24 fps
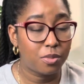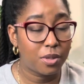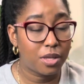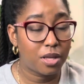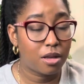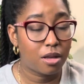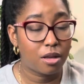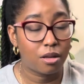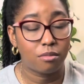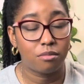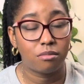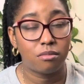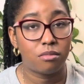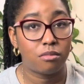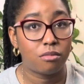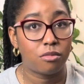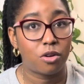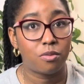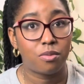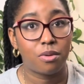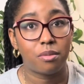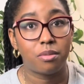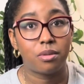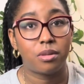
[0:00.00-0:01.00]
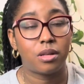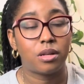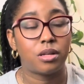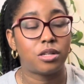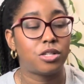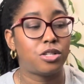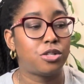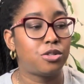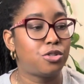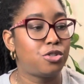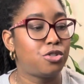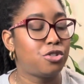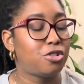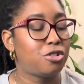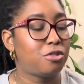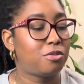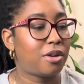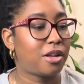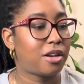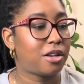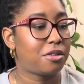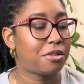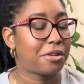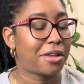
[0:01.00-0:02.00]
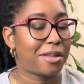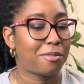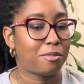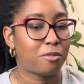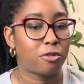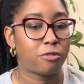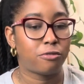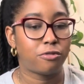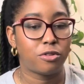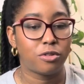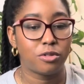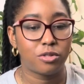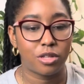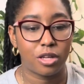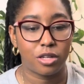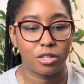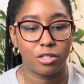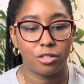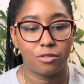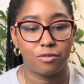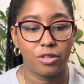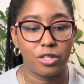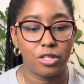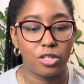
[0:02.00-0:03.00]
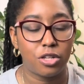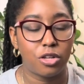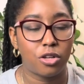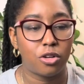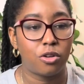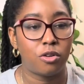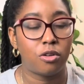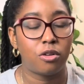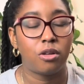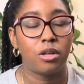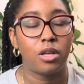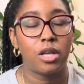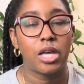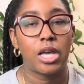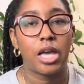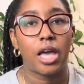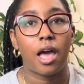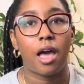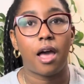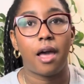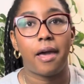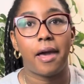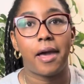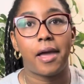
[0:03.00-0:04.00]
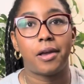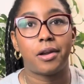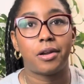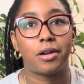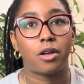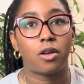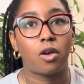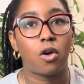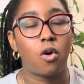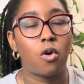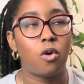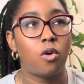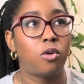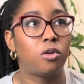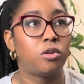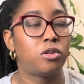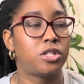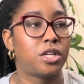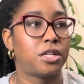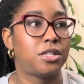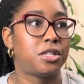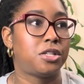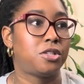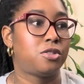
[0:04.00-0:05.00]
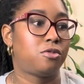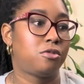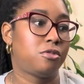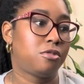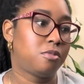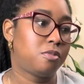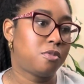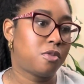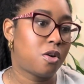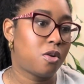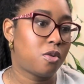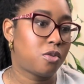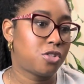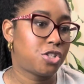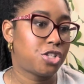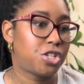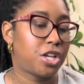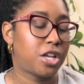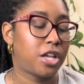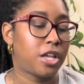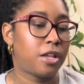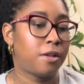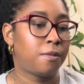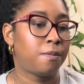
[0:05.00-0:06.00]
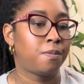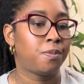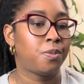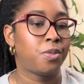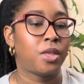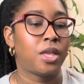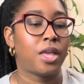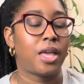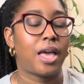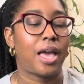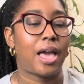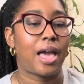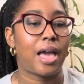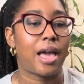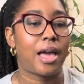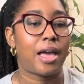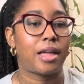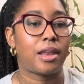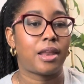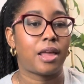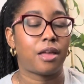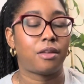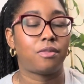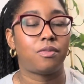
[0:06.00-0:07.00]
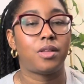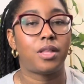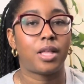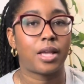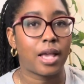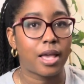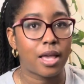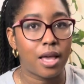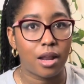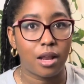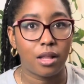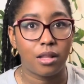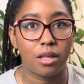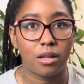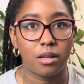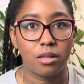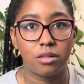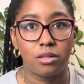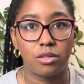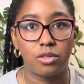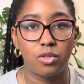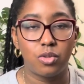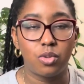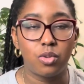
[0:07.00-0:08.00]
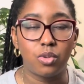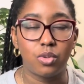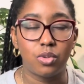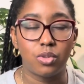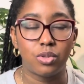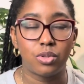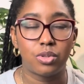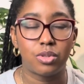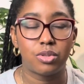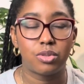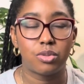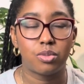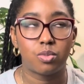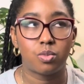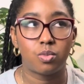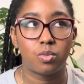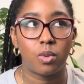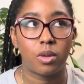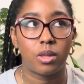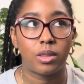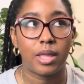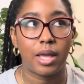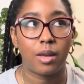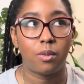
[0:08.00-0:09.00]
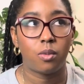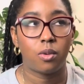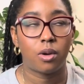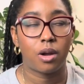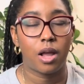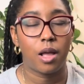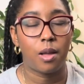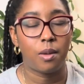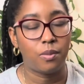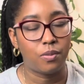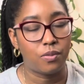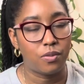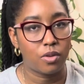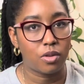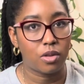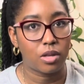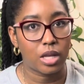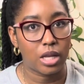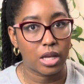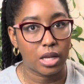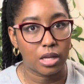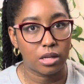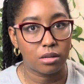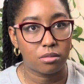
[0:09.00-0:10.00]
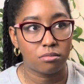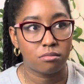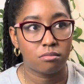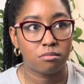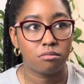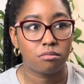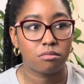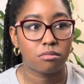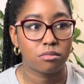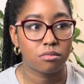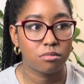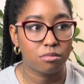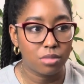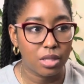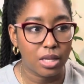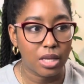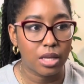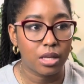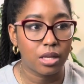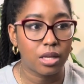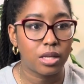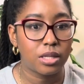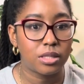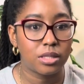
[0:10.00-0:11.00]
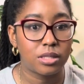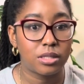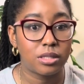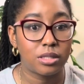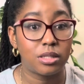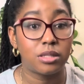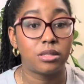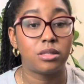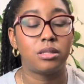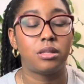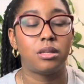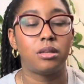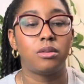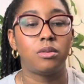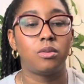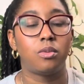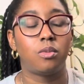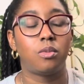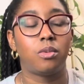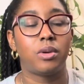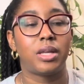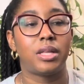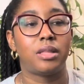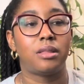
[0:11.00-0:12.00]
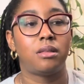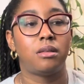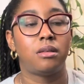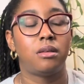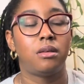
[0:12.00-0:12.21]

become more popular on YouTube? How do you get more views on your video? I hired a coach. I did group coaching, and I feel like I got a lot of the tools that were helpful in being consistent with